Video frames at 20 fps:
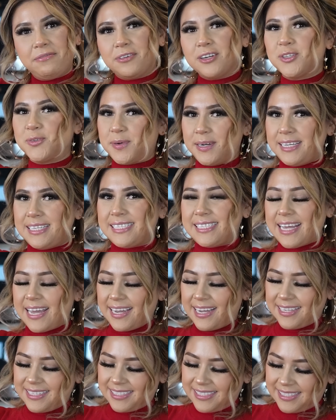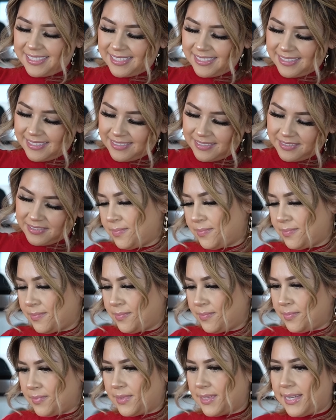for 20 seconds.
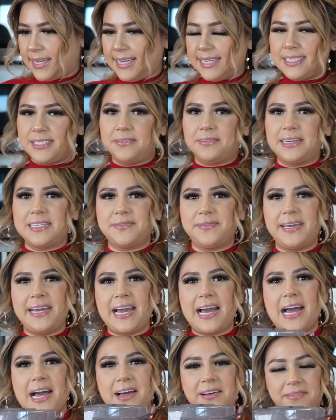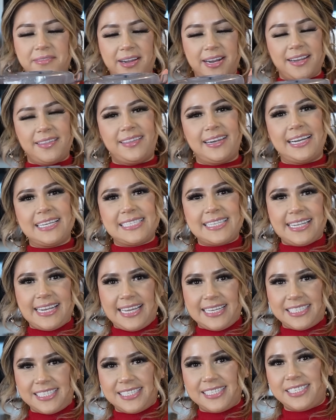Okay, so once we have our tres
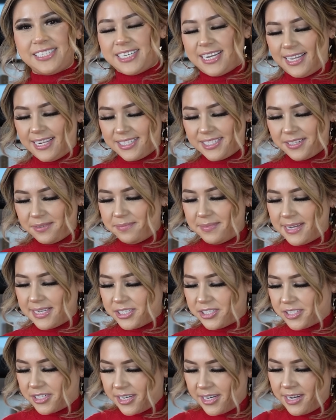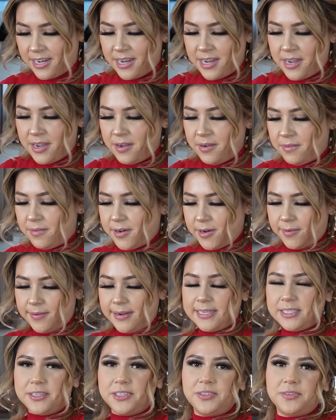leches gelatin mixture, we're
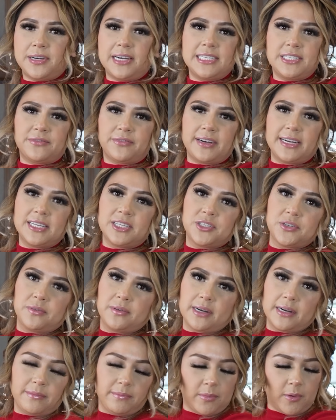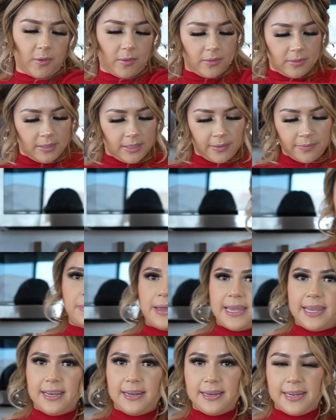going to transfer it to our mold or
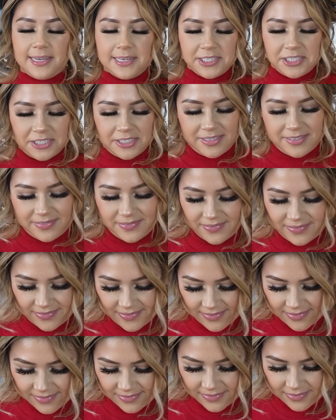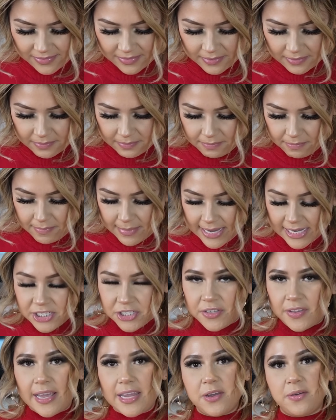baking dish. Make
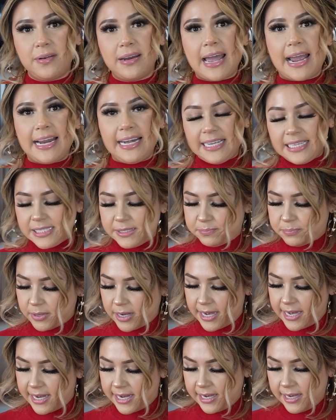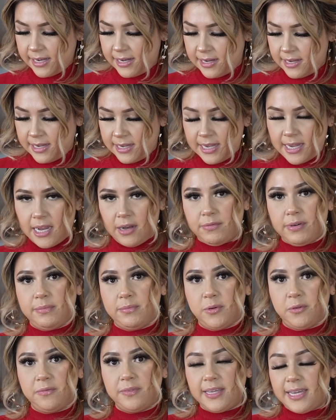sure that you lightly spray it and
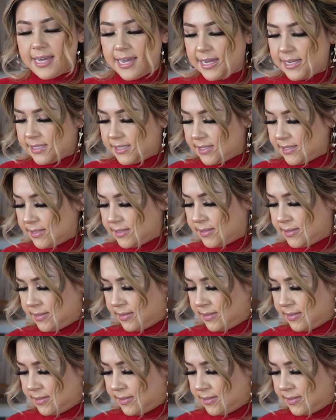remove the excess.